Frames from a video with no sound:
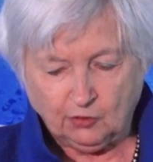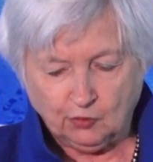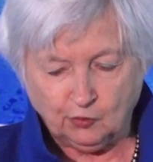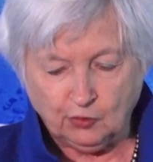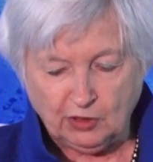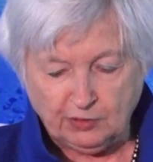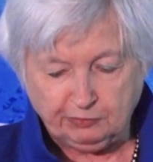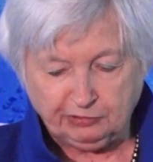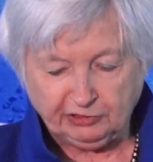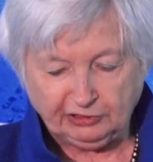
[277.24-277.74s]

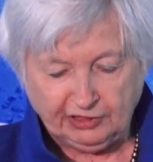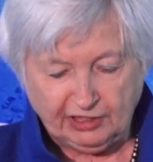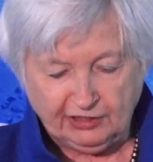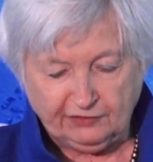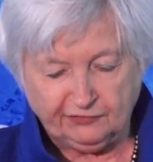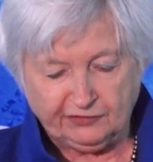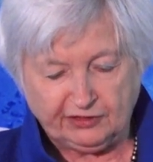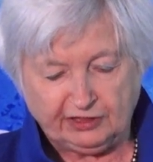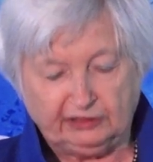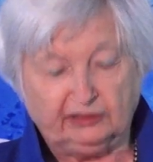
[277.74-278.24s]
We
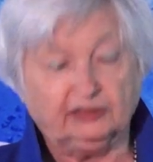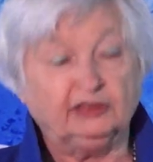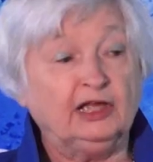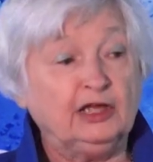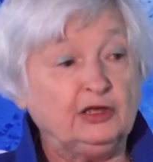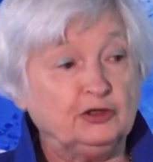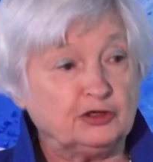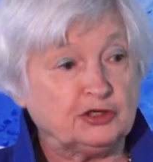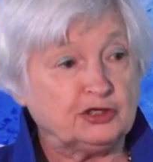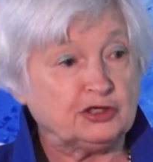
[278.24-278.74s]
believe that
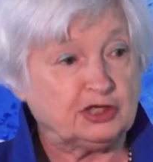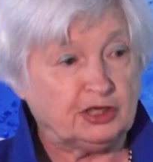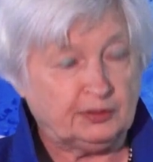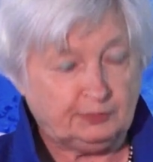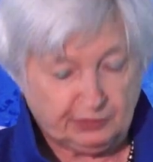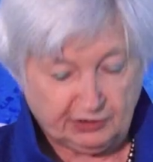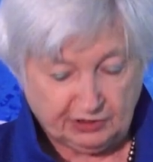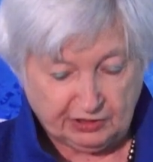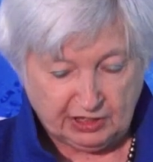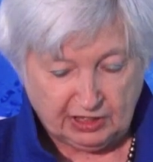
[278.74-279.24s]

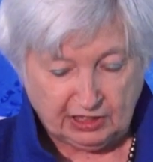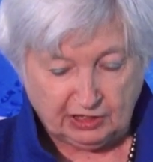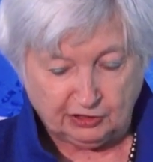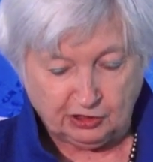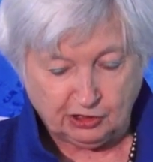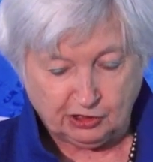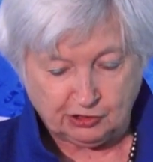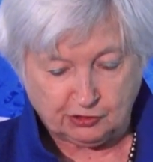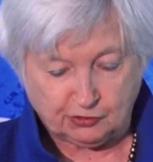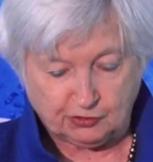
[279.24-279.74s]
leadership in the
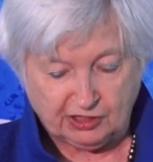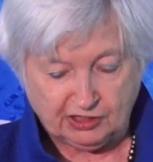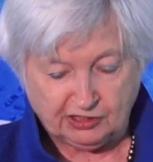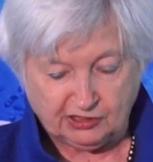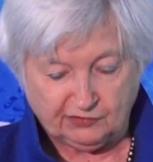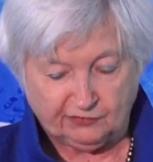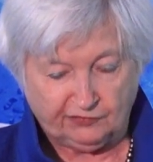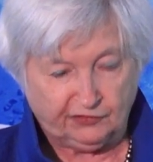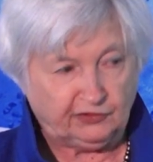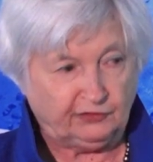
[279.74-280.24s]
industries
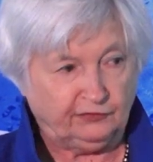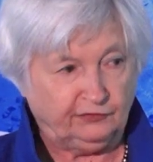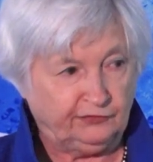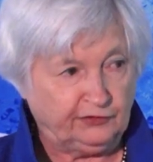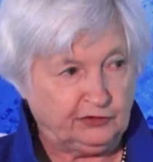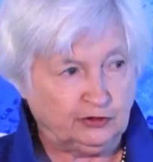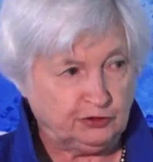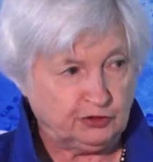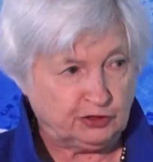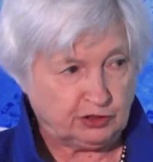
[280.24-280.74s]
of the
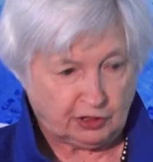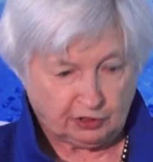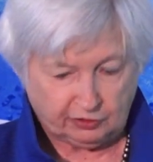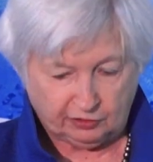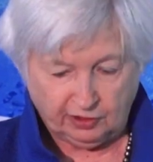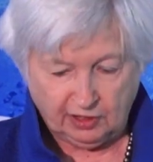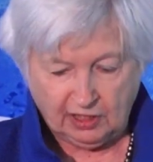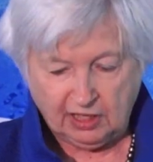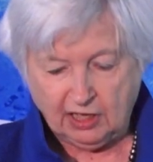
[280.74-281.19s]
future